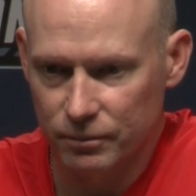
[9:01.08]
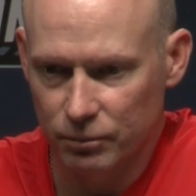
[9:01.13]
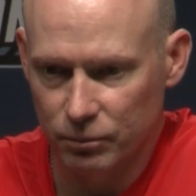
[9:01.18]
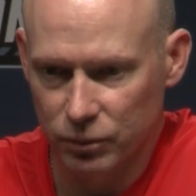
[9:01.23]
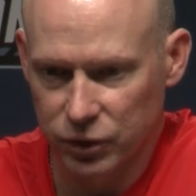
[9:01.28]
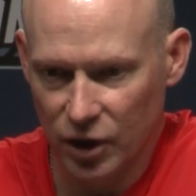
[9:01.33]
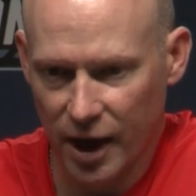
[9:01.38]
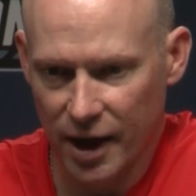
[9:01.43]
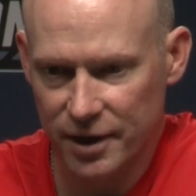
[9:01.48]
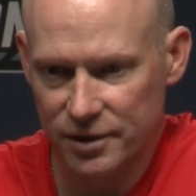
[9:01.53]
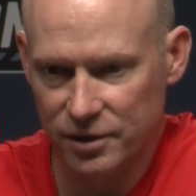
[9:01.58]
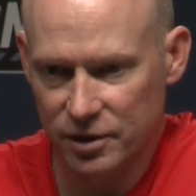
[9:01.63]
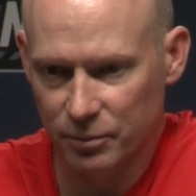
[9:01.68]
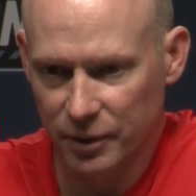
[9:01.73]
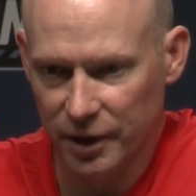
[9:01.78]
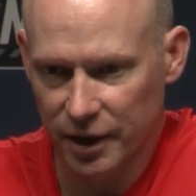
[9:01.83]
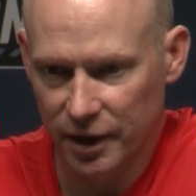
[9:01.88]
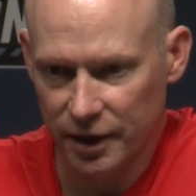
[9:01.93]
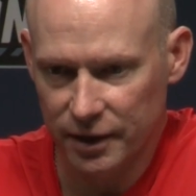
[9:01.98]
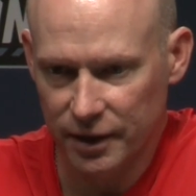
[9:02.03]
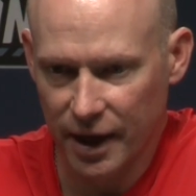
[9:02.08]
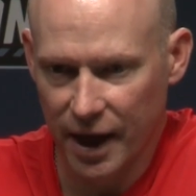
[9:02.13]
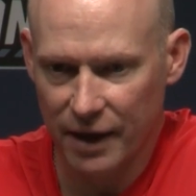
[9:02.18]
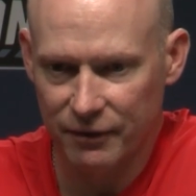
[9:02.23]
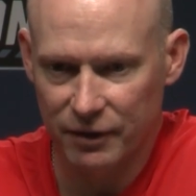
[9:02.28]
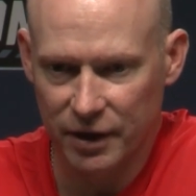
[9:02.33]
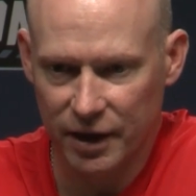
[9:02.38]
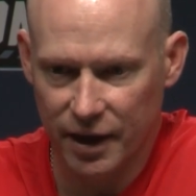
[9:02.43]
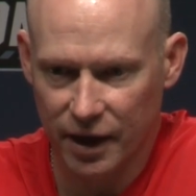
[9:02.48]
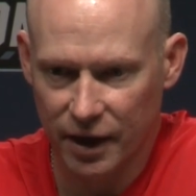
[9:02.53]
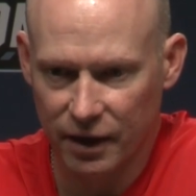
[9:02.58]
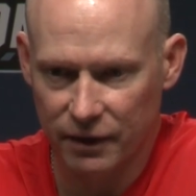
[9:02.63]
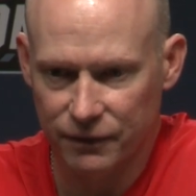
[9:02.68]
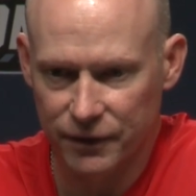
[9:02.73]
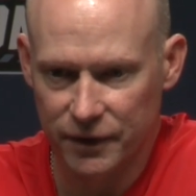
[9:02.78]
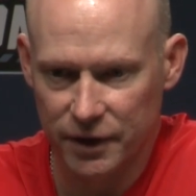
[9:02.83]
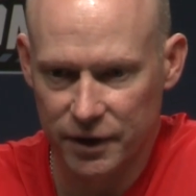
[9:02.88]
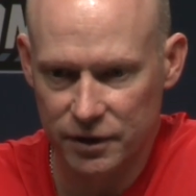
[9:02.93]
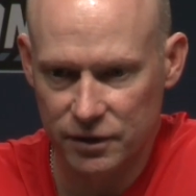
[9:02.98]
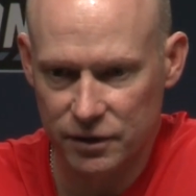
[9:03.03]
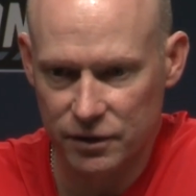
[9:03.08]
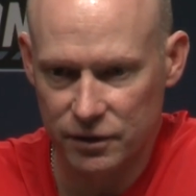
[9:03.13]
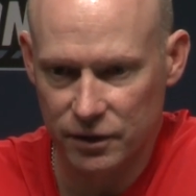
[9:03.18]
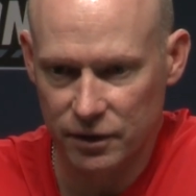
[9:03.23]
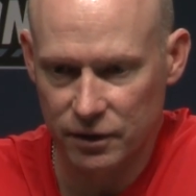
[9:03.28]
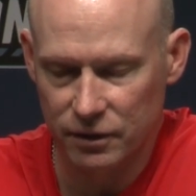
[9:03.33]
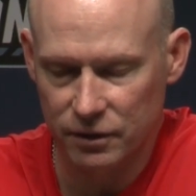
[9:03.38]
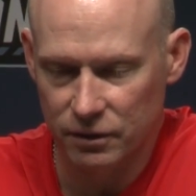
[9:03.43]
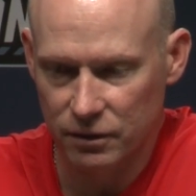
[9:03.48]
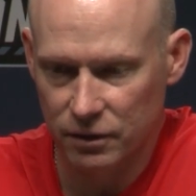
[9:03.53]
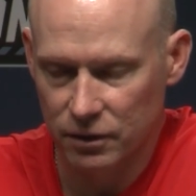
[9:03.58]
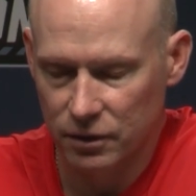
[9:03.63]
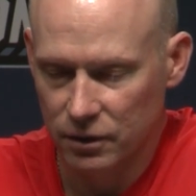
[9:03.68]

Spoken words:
blossoming and having confidence, and